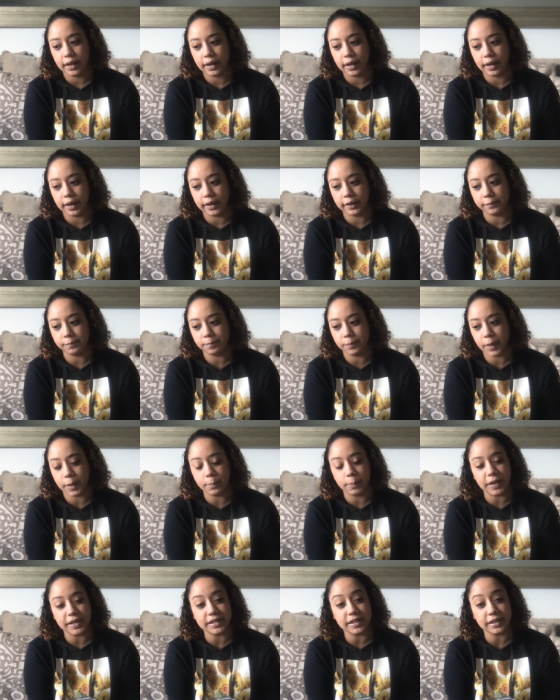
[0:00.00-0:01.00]
I, I
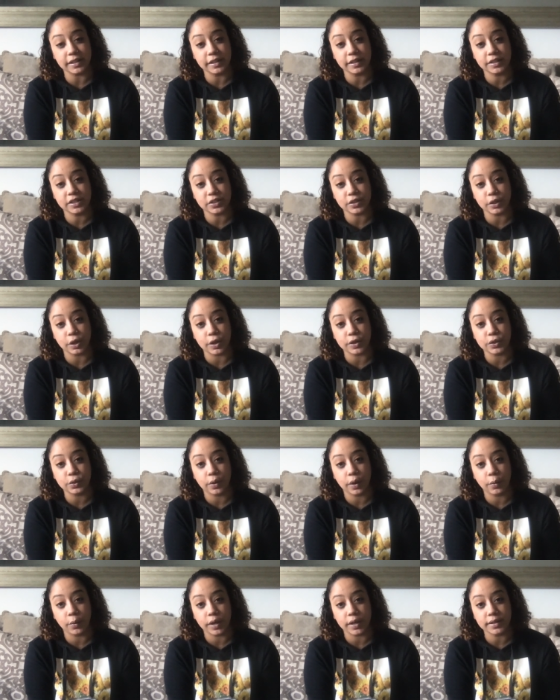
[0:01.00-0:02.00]
basically just lost
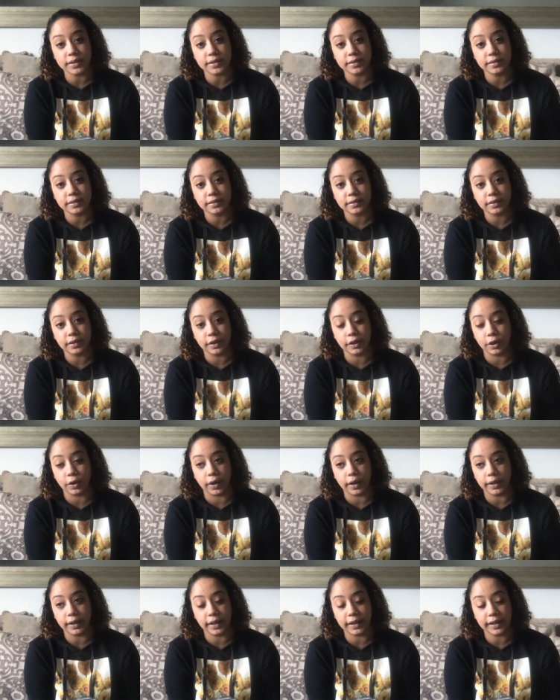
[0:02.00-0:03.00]
who I was. You know,
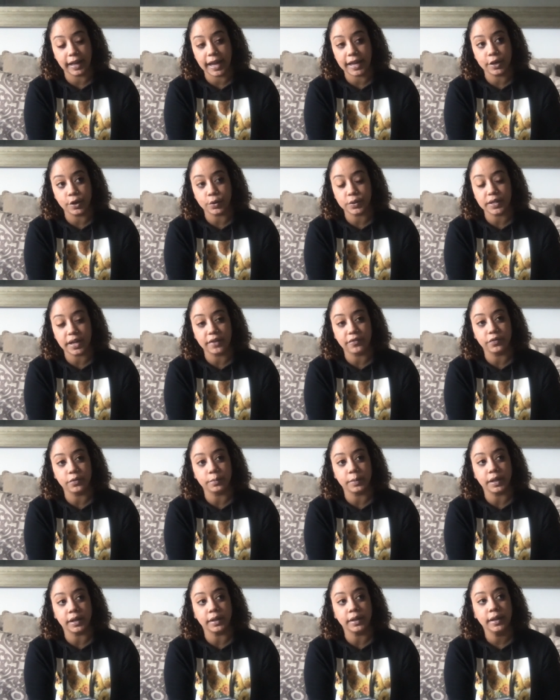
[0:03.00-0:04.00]
I, I had no time for
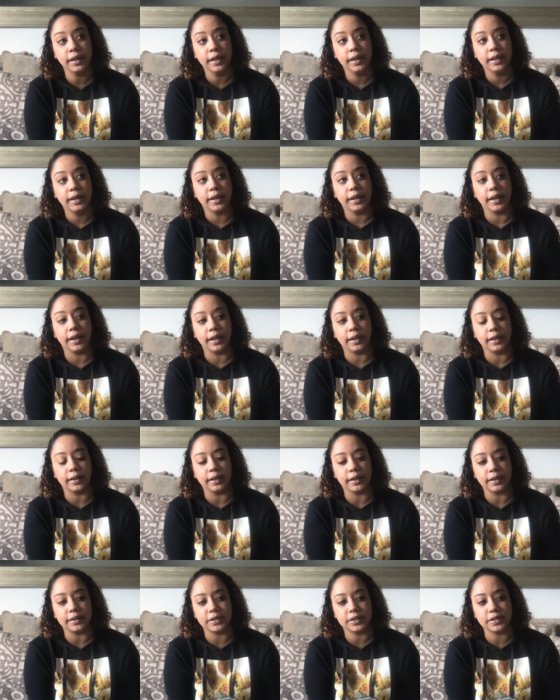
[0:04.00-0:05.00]
me, and
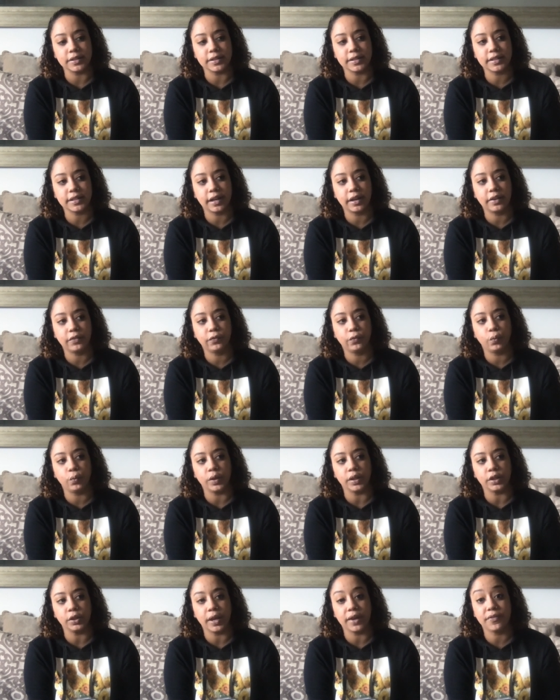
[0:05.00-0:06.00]
it's just tough
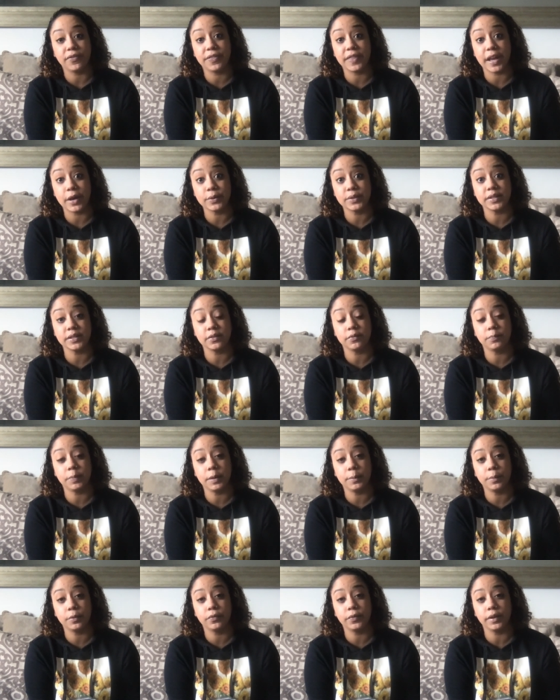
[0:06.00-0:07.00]
when you have thousands of
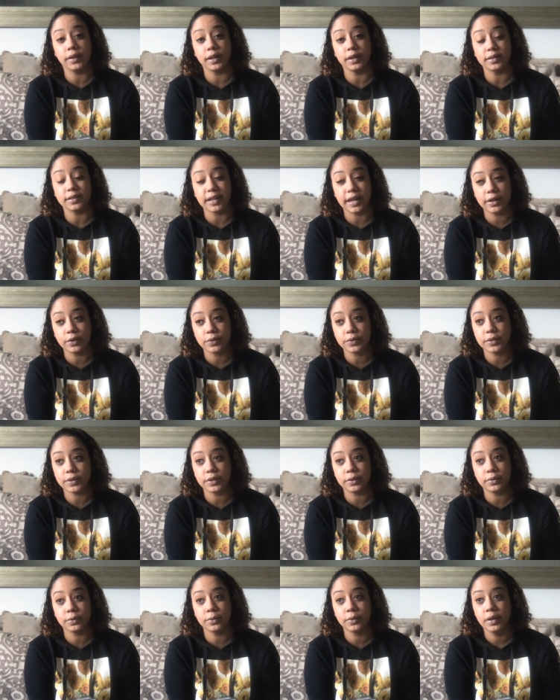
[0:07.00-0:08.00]
people feeling entitled to
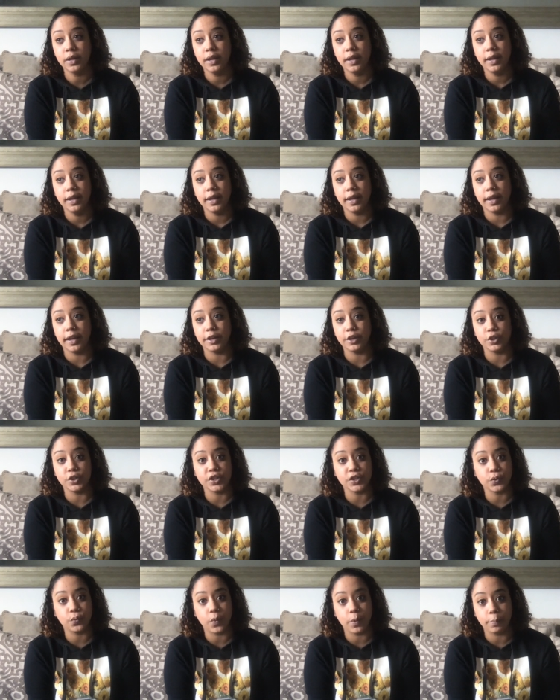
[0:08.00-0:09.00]
you, and you're
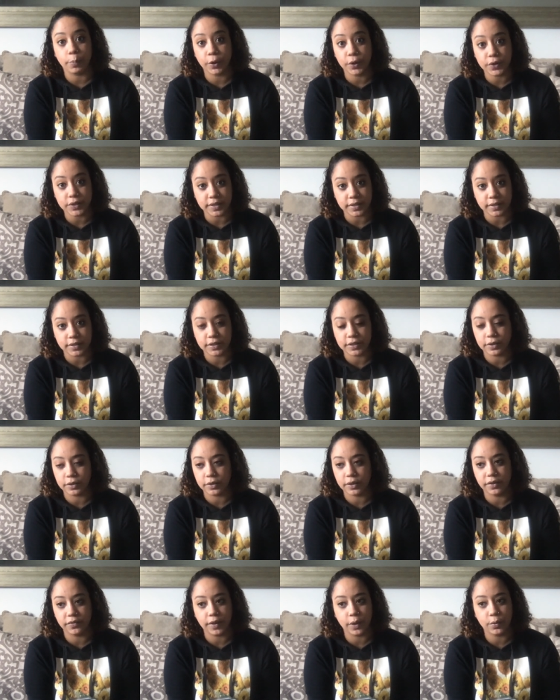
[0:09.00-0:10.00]
just one person. So
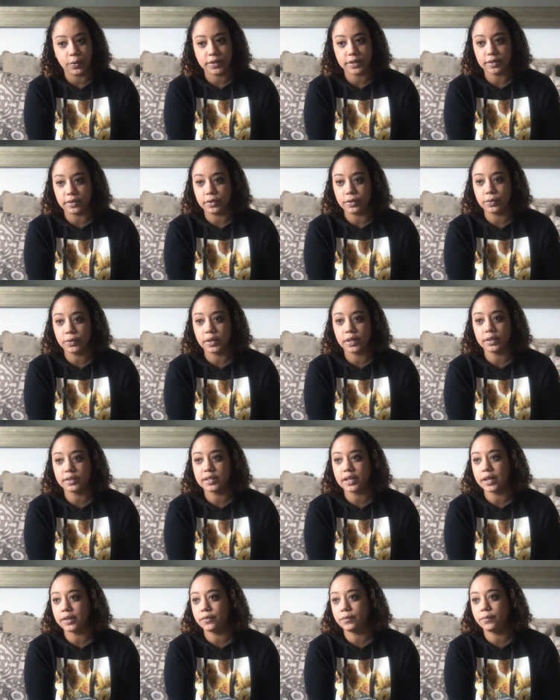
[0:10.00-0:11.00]
if I wasn't doing
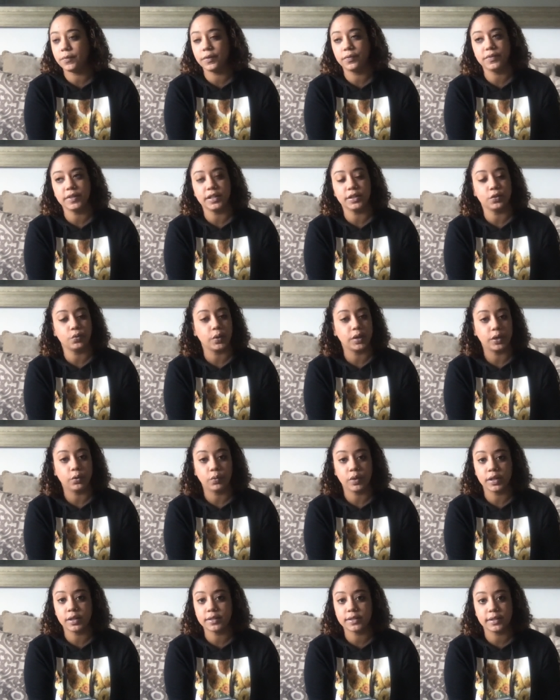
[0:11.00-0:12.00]
ten, fifteen, twenty
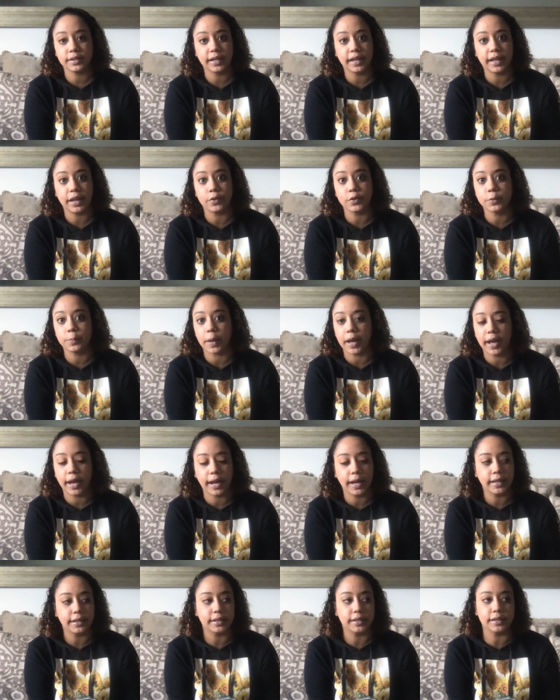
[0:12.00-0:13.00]
readings a day, I was behind.